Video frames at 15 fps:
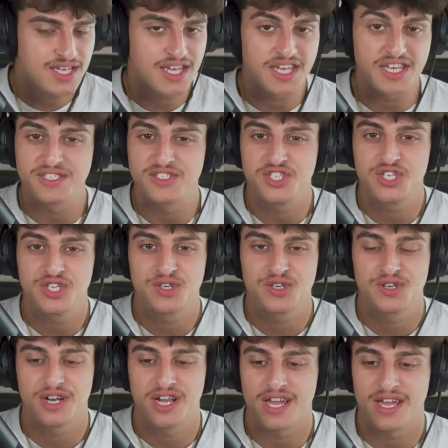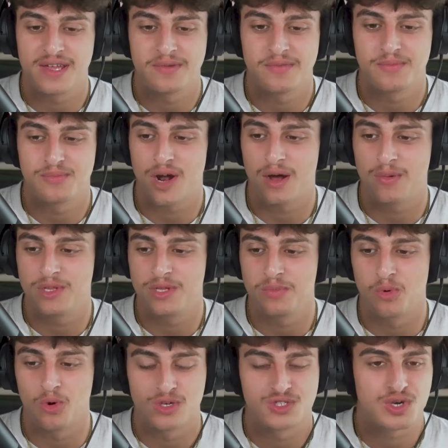easier and probably
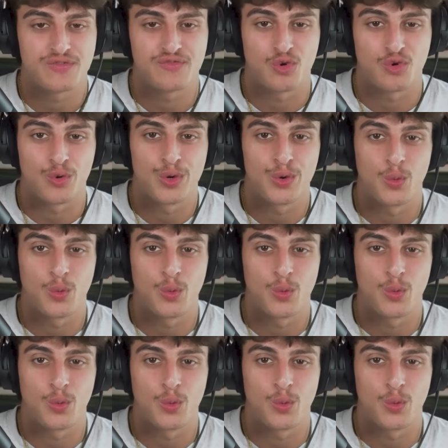more straightforward